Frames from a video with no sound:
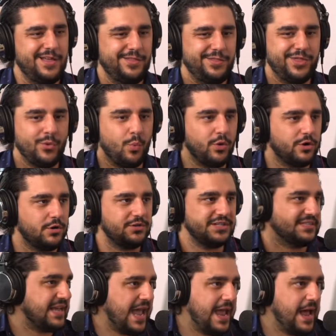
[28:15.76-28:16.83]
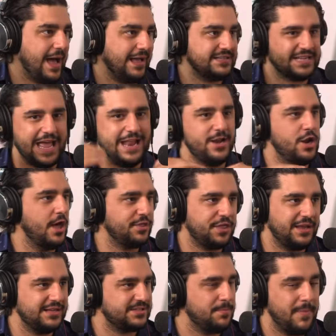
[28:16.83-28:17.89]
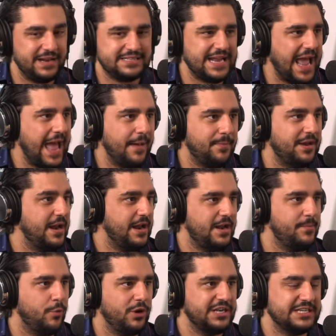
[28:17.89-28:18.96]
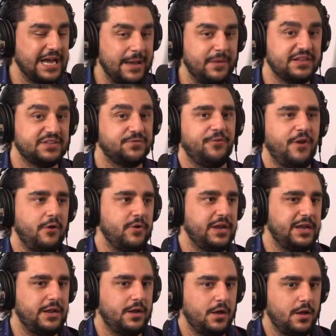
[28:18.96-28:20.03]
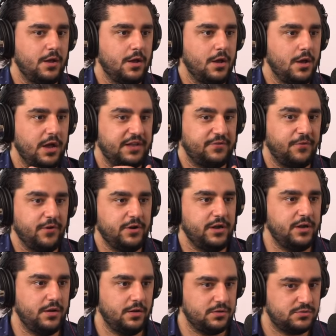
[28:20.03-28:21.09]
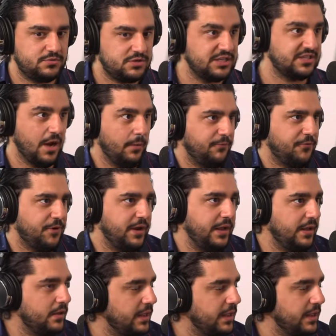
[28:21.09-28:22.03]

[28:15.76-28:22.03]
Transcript: the world is chaos and nothing is meant to happen at any point in time is very it's very discomforting.